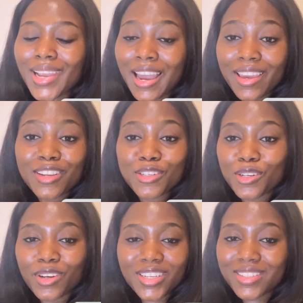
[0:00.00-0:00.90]
I
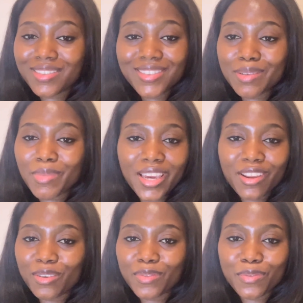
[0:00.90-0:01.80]
enjoyed the
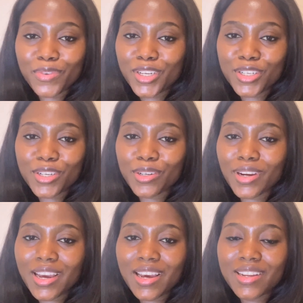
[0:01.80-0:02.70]
making of the video
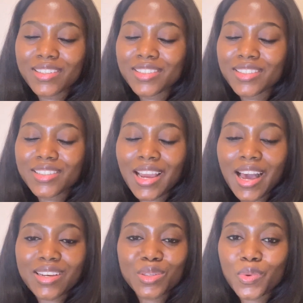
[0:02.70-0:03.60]
and
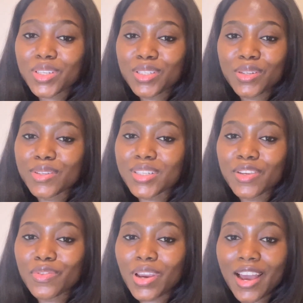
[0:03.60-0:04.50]
ask questions
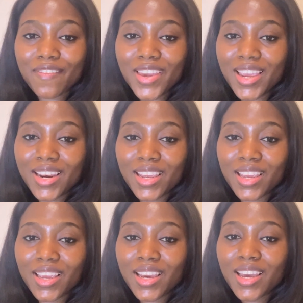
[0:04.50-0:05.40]
if you have
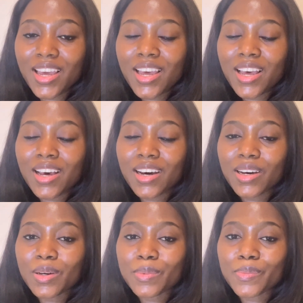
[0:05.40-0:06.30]
any.
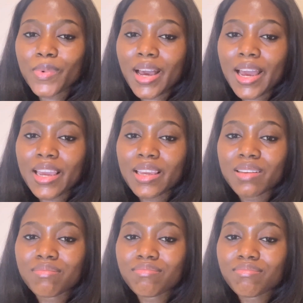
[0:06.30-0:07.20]
Um,
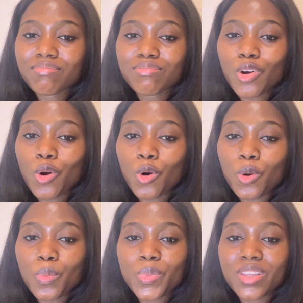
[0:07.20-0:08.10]
I
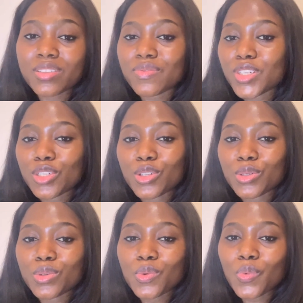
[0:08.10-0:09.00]
hope this
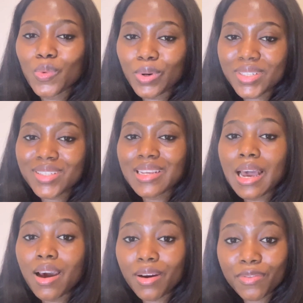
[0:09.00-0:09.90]
video was
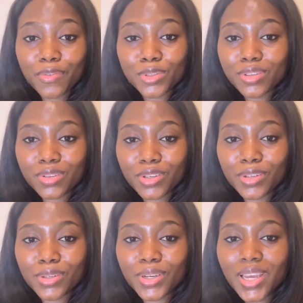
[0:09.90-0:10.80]
helpful to
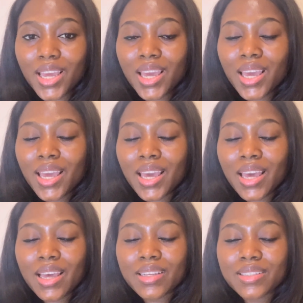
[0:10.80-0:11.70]
you
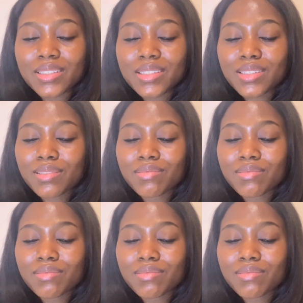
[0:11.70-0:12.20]
and